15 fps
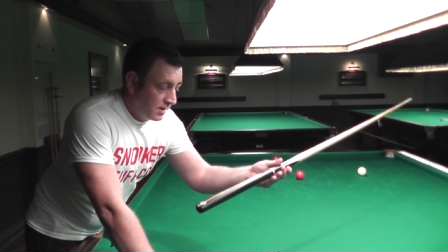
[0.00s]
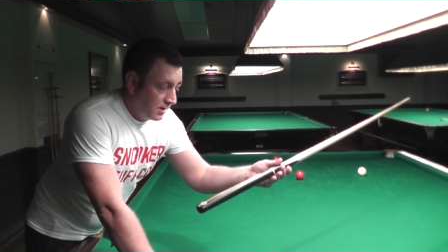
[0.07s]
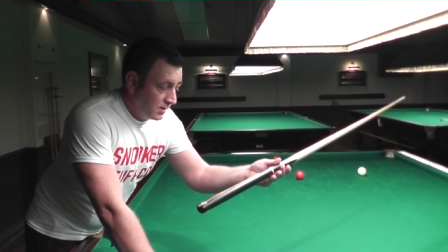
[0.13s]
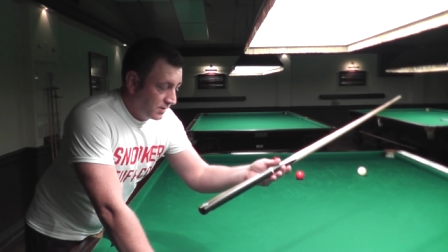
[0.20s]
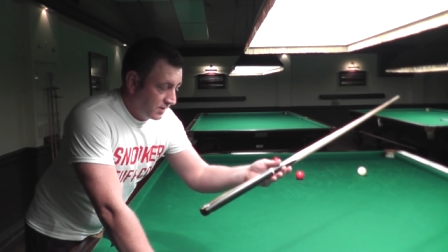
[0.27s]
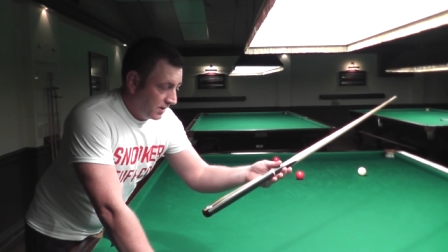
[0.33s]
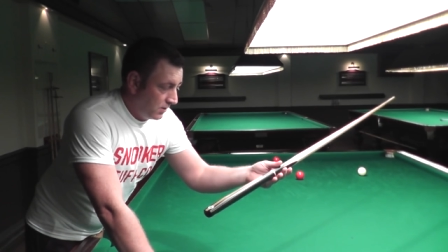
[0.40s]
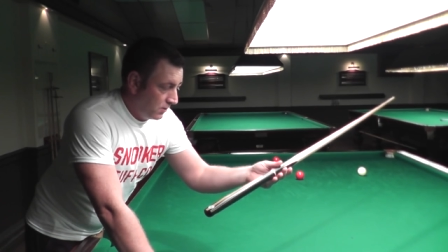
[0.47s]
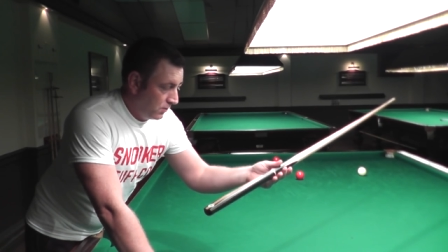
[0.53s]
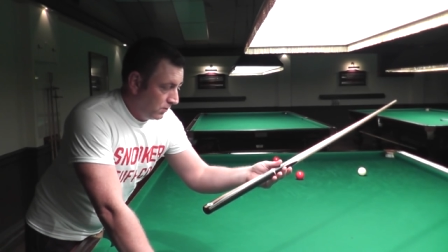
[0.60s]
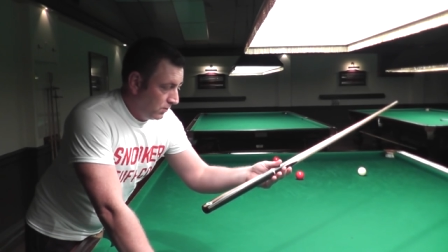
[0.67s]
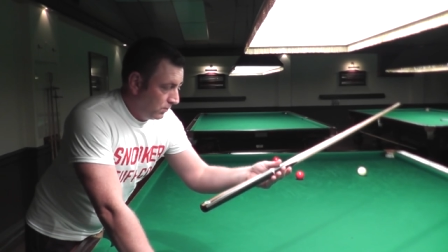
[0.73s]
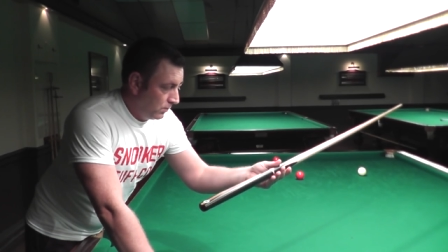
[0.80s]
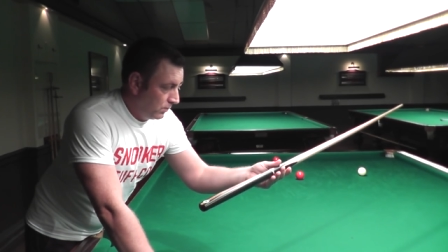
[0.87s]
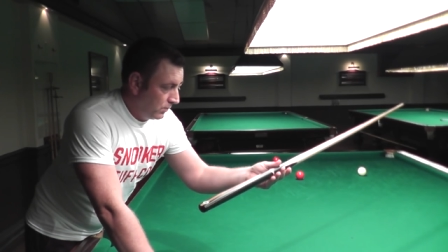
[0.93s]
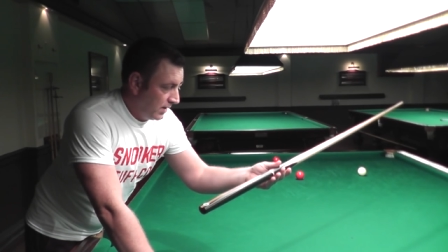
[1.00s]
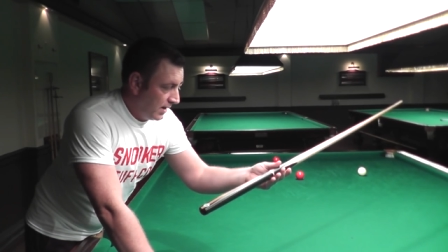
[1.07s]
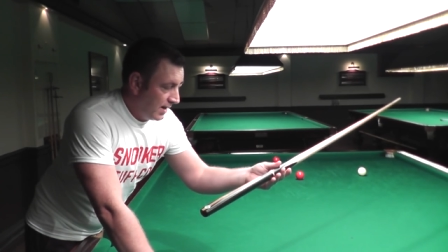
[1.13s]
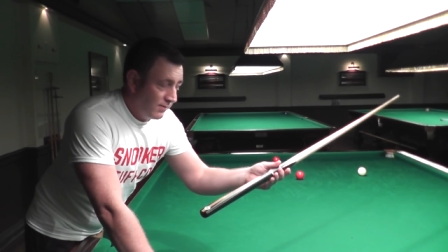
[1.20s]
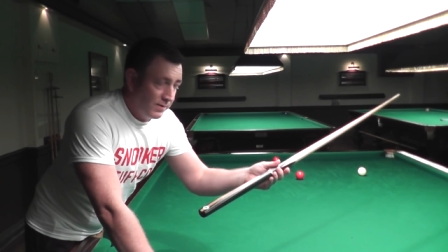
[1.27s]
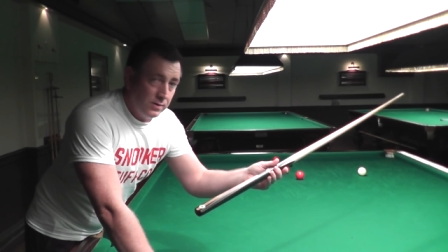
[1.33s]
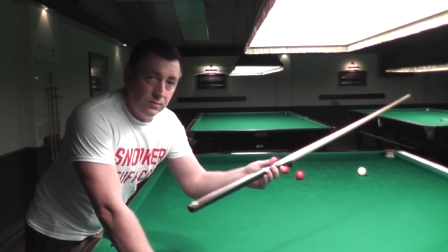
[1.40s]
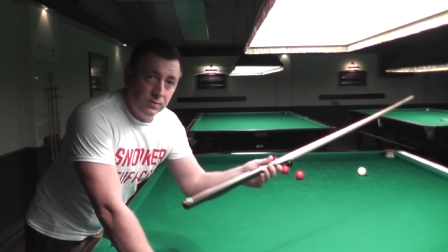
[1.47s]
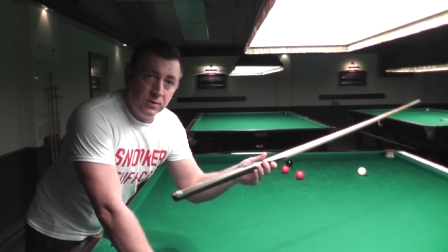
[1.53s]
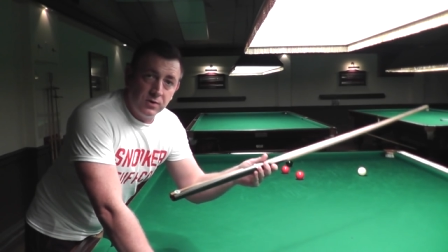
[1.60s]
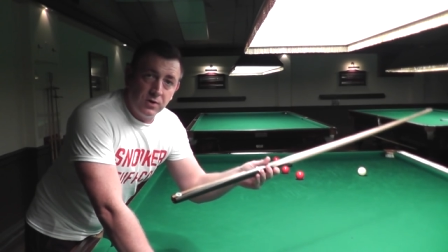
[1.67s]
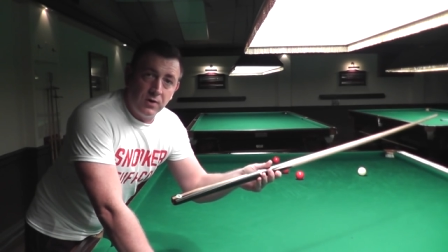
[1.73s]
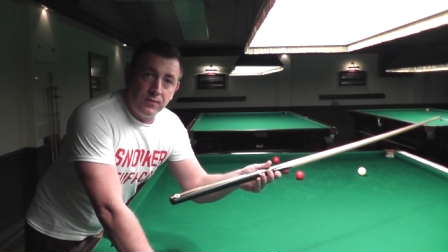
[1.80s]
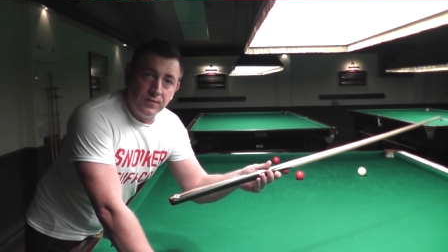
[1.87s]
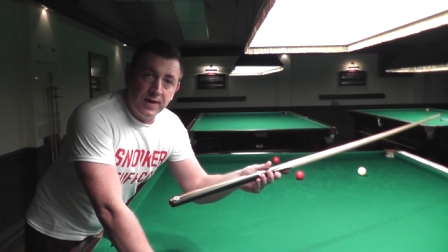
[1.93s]
So have a little look
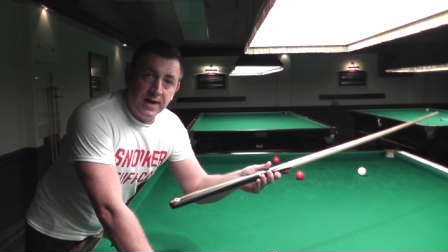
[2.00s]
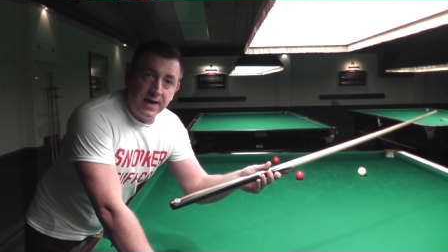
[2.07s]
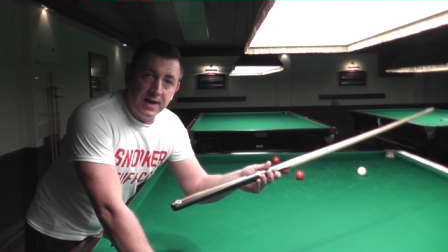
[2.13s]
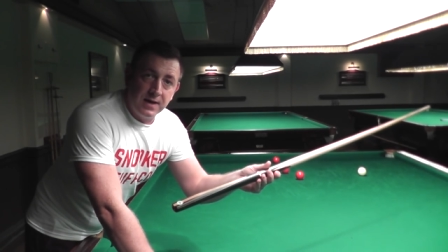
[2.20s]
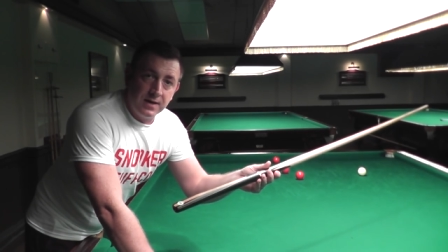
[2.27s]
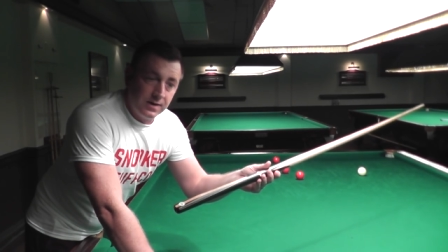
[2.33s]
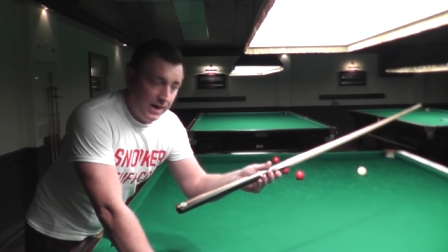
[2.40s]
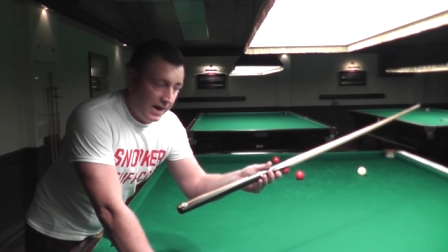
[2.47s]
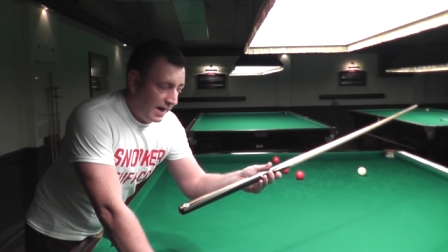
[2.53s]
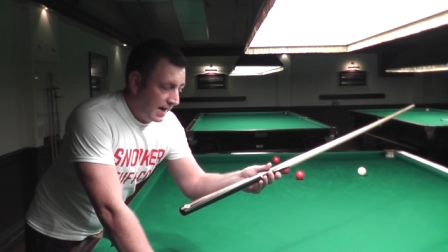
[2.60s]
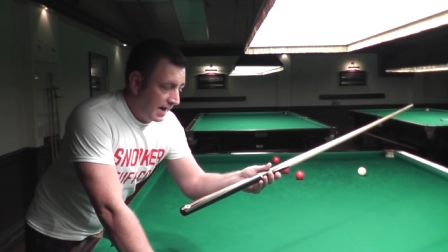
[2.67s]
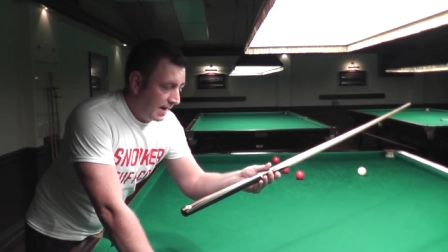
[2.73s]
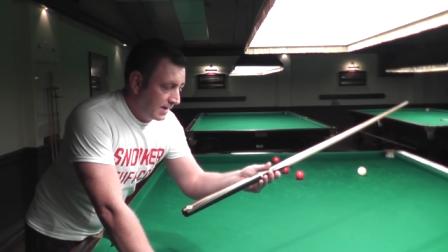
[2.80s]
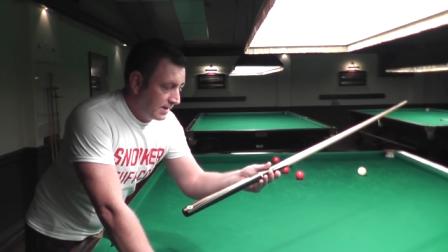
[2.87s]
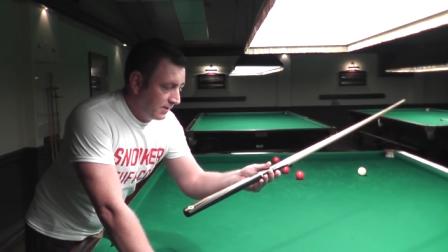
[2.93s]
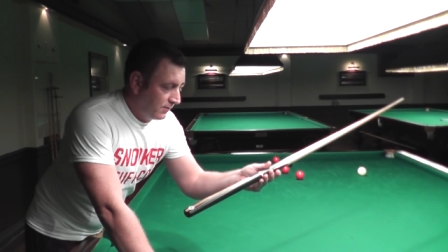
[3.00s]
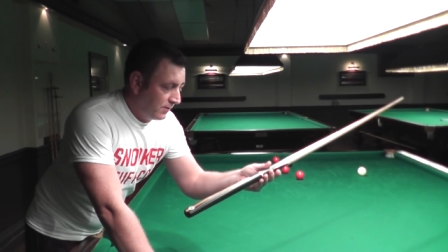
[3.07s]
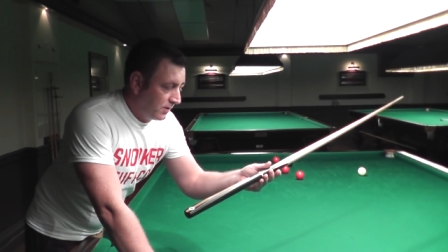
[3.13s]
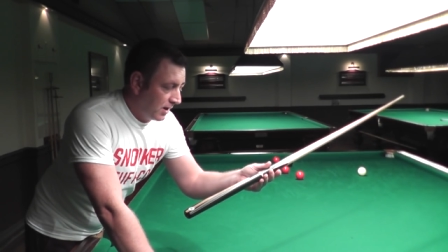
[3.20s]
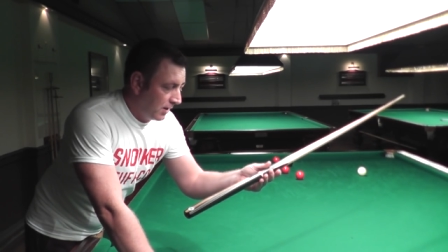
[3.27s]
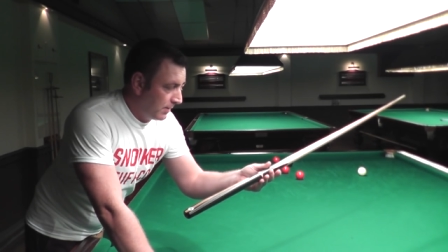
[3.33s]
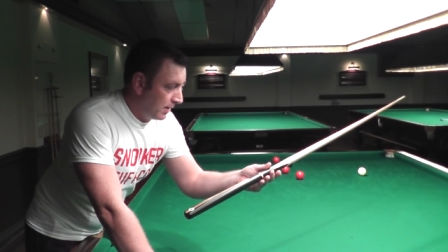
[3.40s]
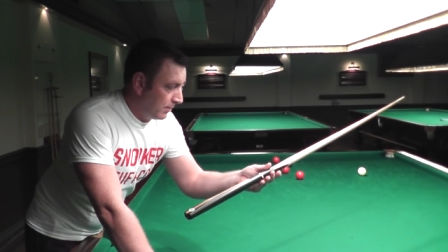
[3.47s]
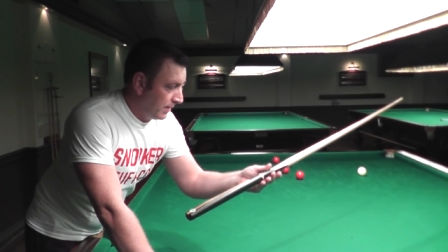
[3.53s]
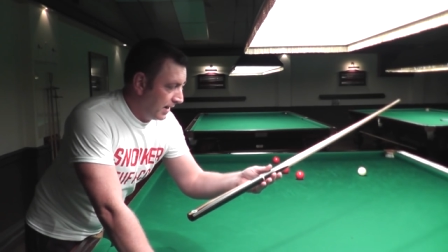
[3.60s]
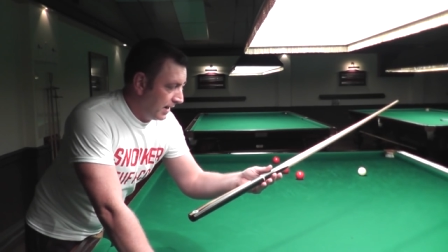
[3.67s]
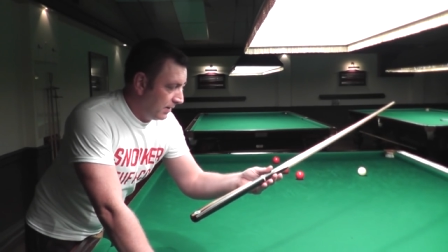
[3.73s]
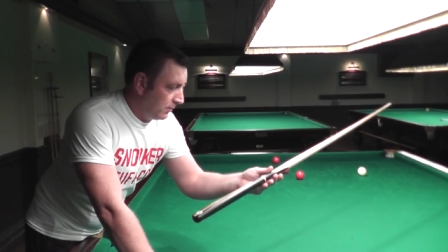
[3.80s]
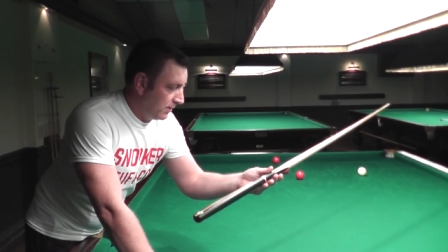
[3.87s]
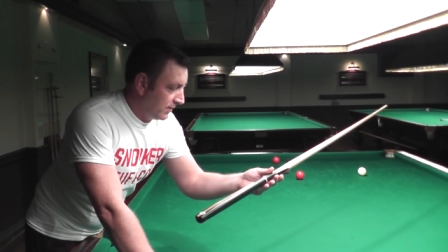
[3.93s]
on there and if you come up
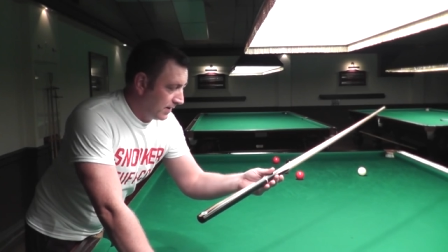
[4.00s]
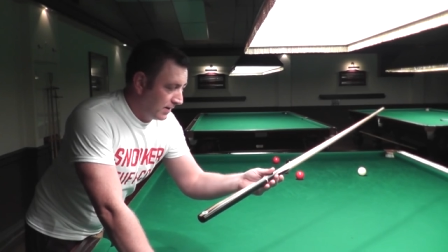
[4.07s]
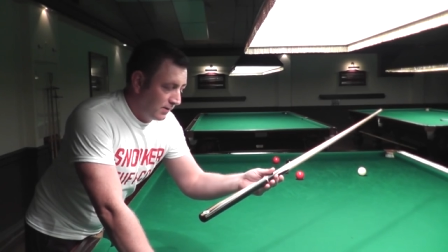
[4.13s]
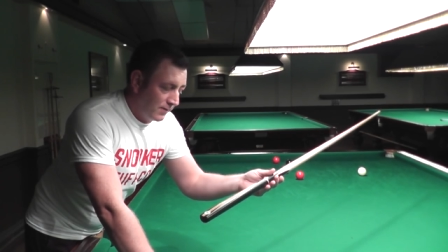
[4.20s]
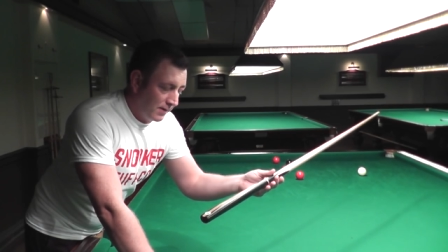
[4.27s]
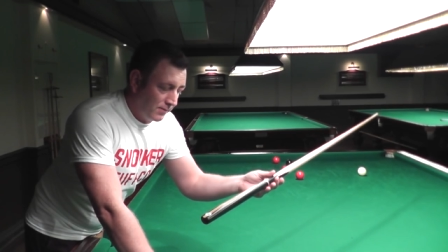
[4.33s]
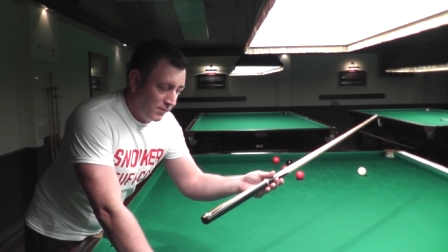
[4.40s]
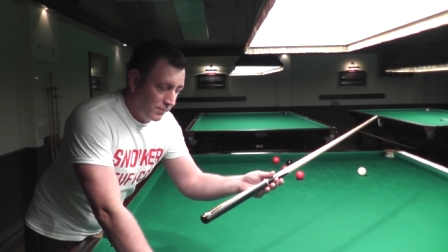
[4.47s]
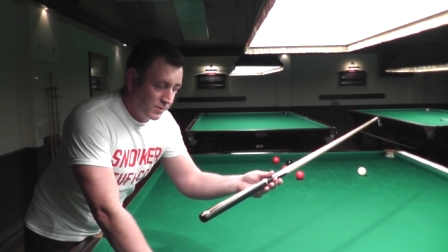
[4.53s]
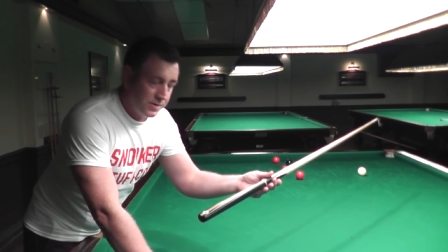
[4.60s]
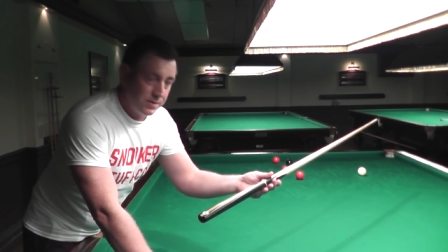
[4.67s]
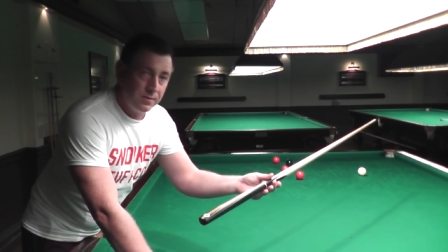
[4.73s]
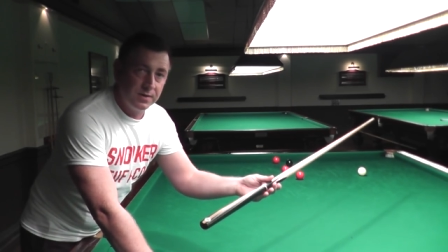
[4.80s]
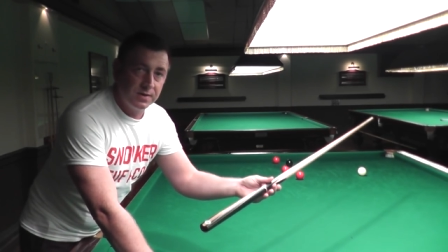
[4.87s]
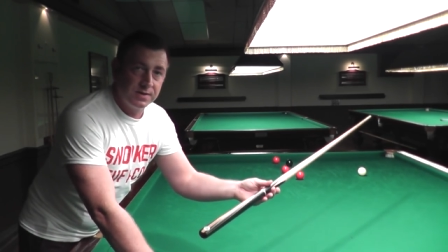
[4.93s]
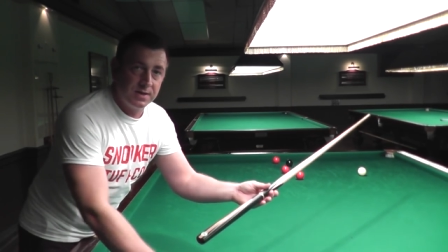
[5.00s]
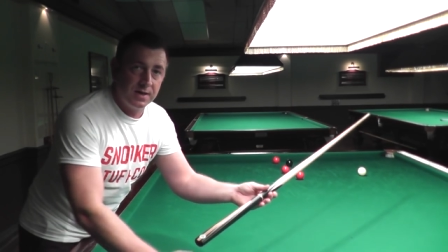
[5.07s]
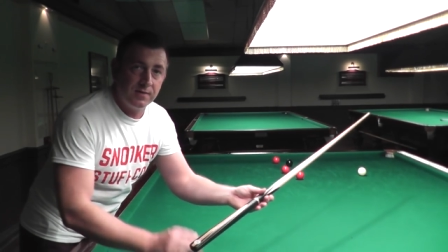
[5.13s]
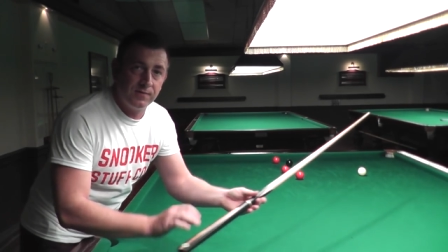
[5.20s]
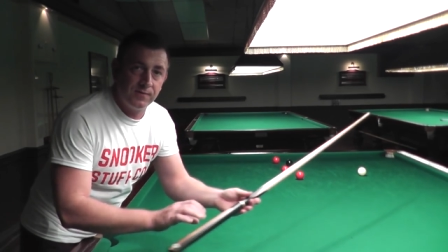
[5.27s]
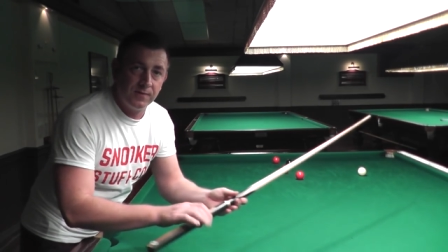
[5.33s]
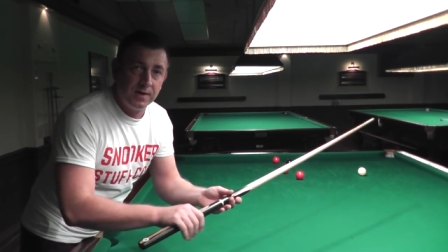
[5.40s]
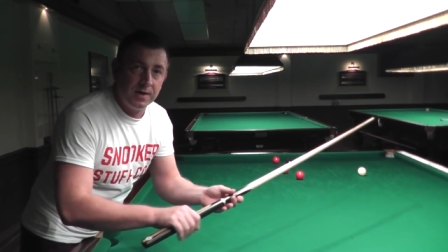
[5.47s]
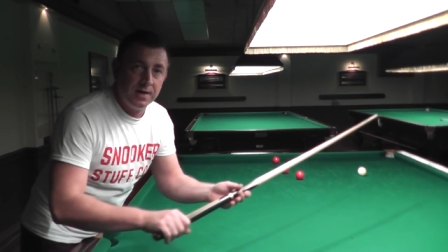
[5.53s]
with anything from snooker stuff